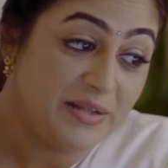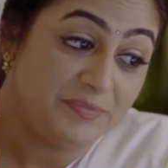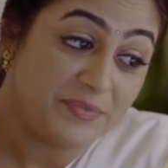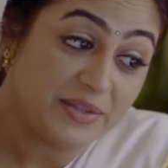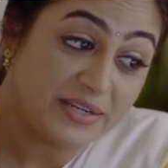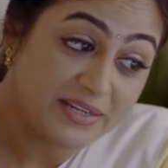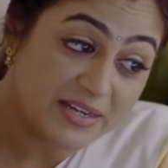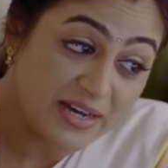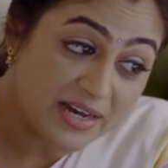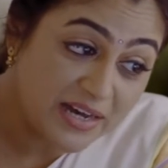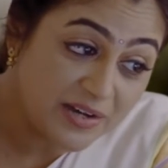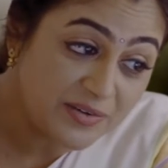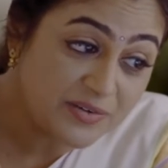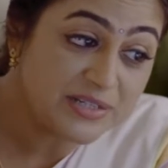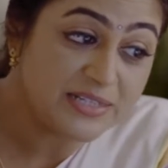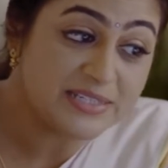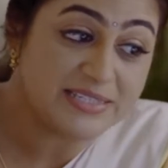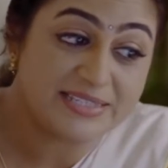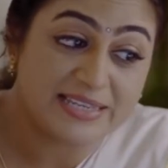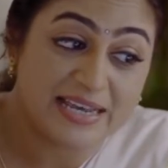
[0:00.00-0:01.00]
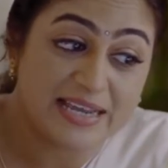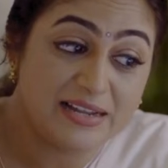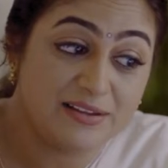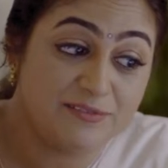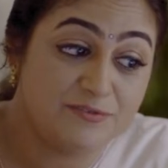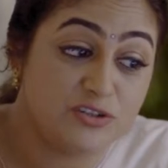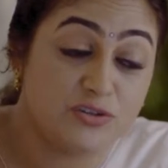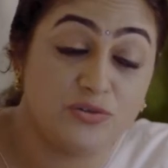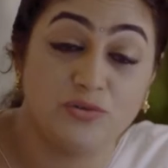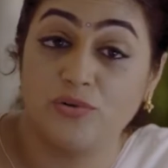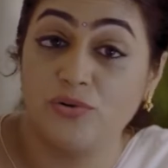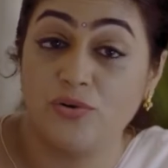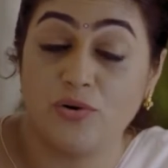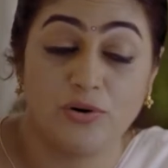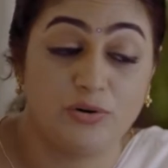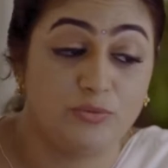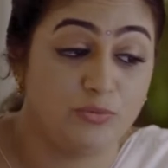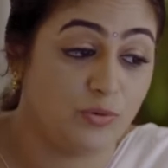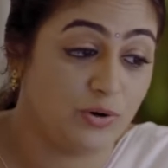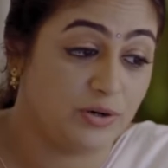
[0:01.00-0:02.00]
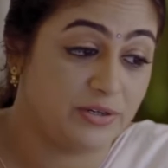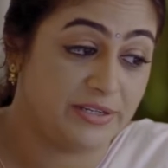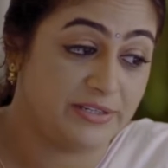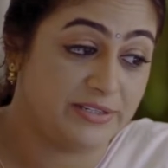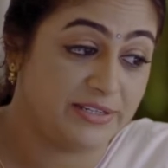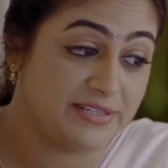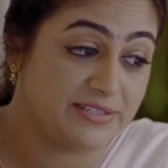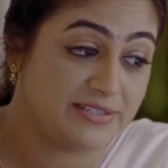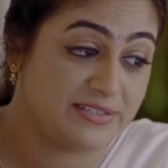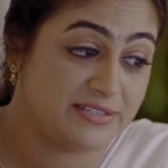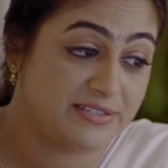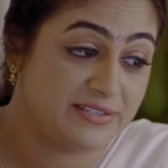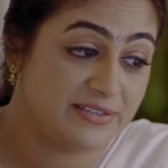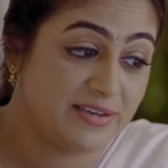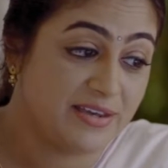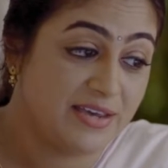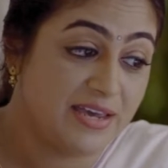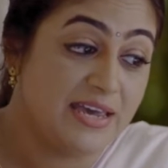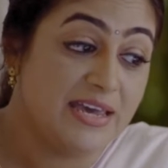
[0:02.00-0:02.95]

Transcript: that ourselves know not what it is,